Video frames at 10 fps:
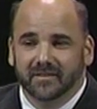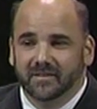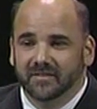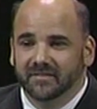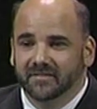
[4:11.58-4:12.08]

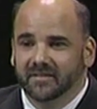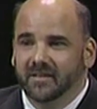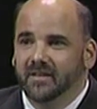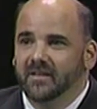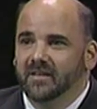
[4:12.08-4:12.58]
It is
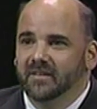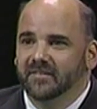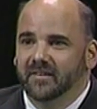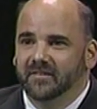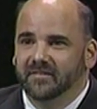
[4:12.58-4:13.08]
a
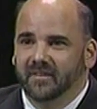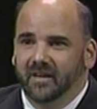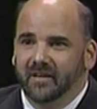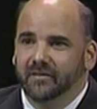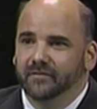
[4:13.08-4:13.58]
sense
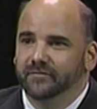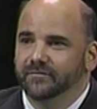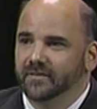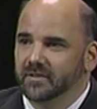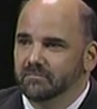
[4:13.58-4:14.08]

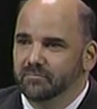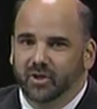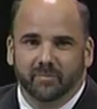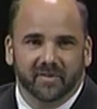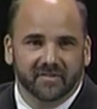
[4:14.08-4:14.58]
of
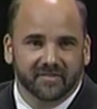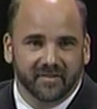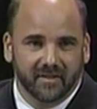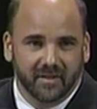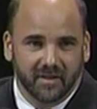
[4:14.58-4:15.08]

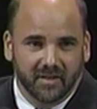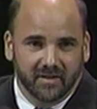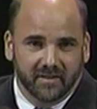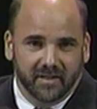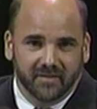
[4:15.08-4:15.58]
purpose
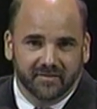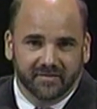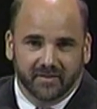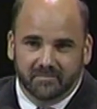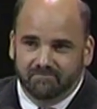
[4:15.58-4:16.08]
that
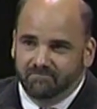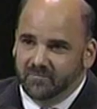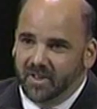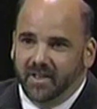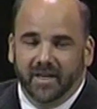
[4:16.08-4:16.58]
is
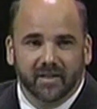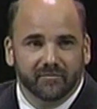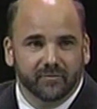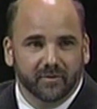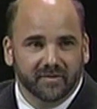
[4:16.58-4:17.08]
a guiding
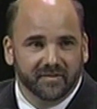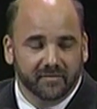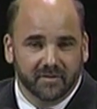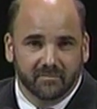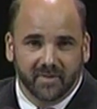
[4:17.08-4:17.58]

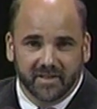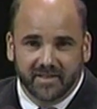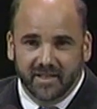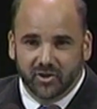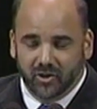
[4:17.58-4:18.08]
force in my
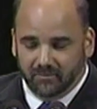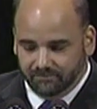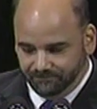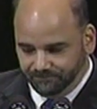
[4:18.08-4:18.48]
teaching.